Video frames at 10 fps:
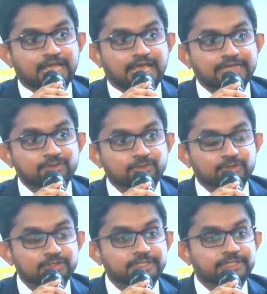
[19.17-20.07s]
and
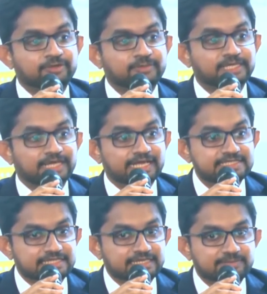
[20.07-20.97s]
local economic
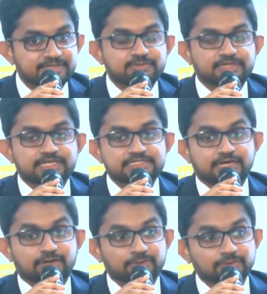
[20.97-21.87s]
landscape as well as the
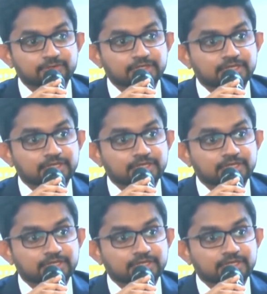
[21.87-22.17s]
outlook,